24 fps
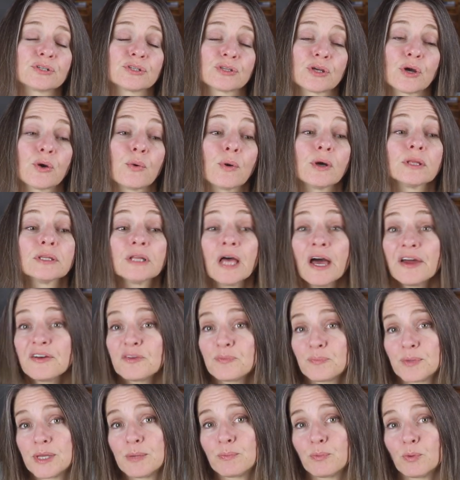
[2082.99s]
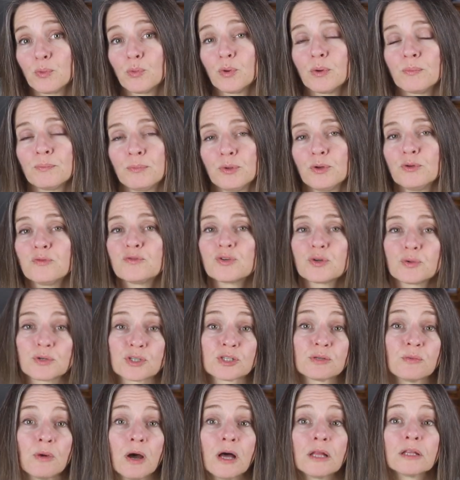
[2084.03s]
So a lot of people will move to a
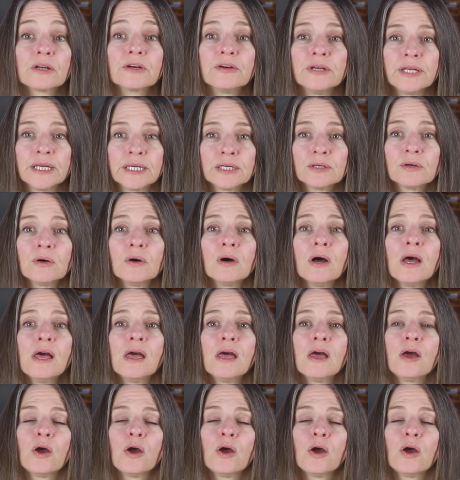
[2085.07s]
smaller needle